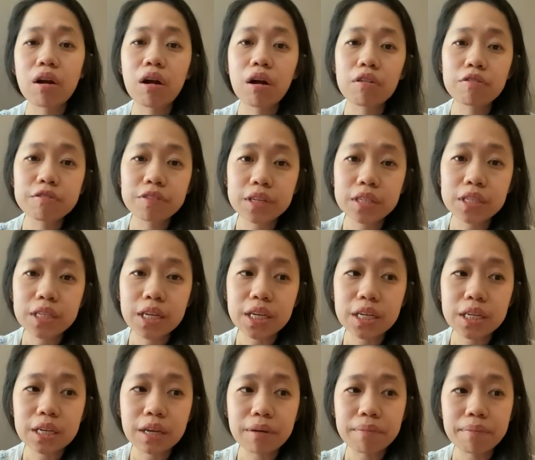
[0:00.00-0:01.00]
often
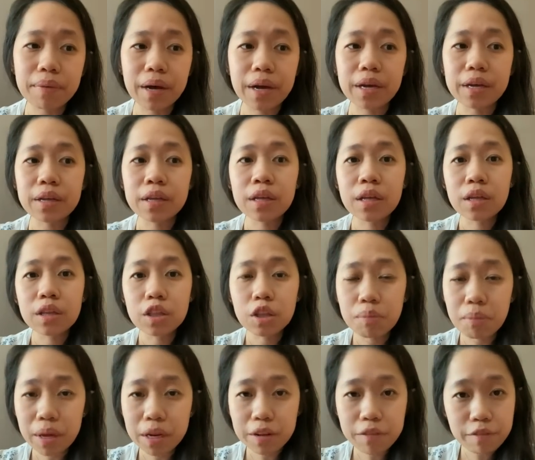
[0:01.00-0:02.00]
taken up by the
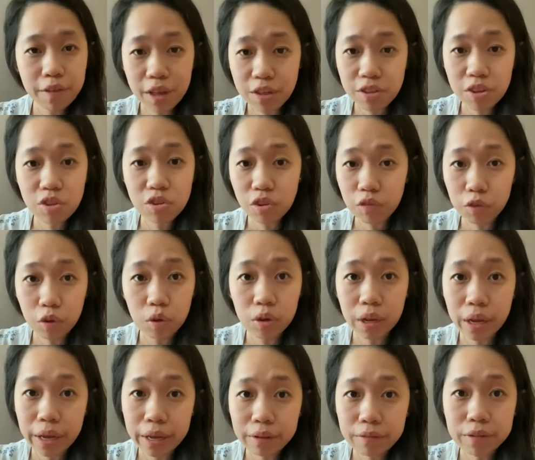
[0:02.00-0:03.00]
many facets of your
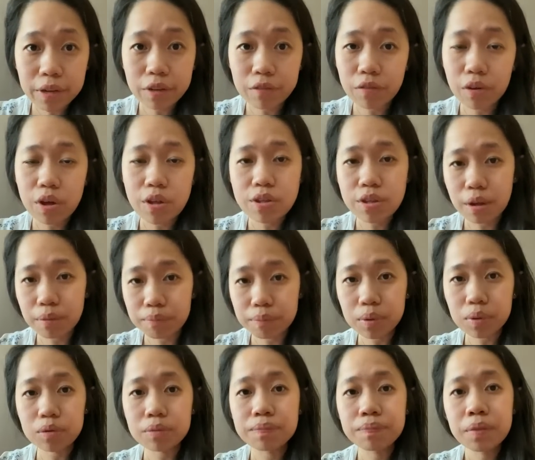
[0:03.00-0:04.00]
life, like for
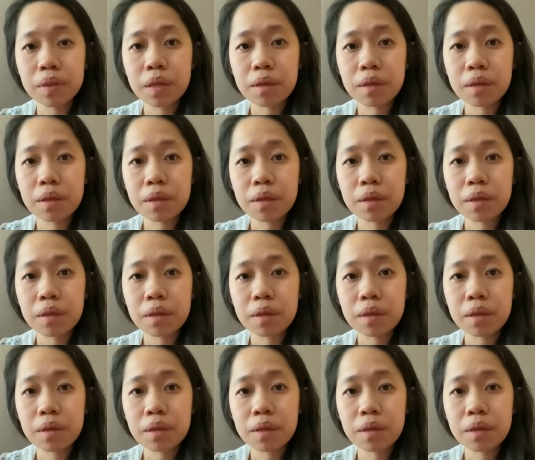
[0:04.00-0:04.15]
example,